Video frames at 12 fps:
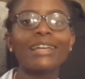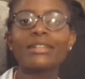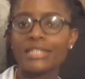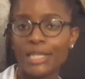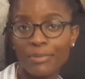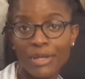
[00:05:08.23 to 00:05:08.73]

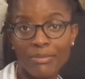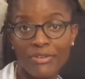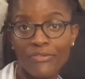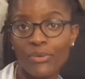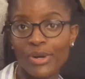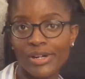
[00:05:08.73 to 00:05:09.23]
Tip number
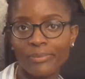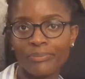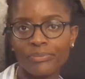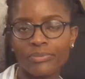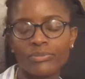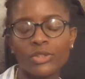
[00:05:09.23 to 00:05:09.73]
4.
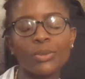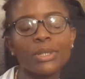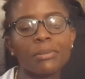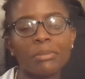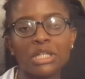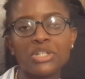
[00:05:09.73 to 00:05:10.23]
You want
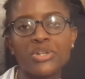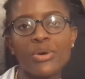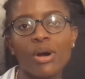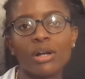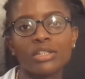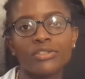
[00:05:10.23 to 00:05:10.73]
to make sure
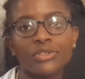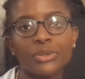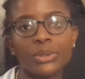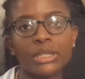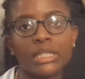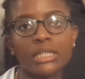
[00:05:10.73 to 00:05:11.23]
all of
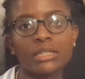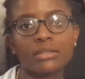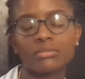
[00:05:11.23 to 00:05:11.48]
your...